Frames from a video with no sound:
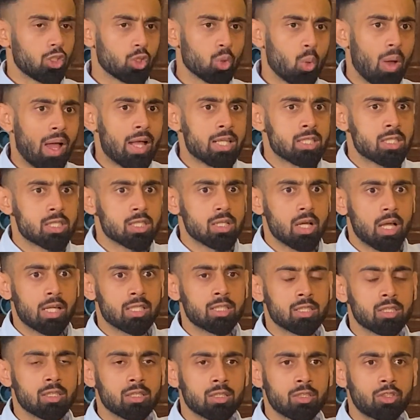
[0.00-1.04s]
So, as
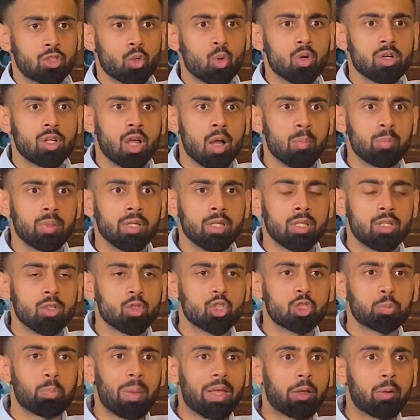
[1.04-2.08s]
a drone company, do you
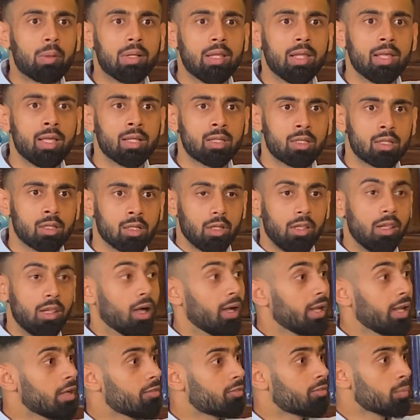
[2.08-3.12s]
speculate
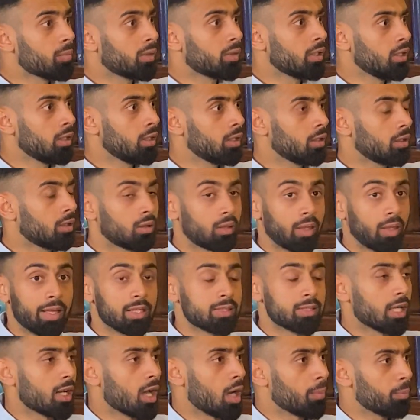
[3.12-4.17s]
learning from the
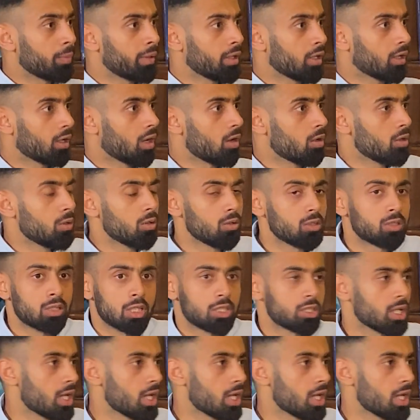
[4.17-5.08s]
things that are happening around you, such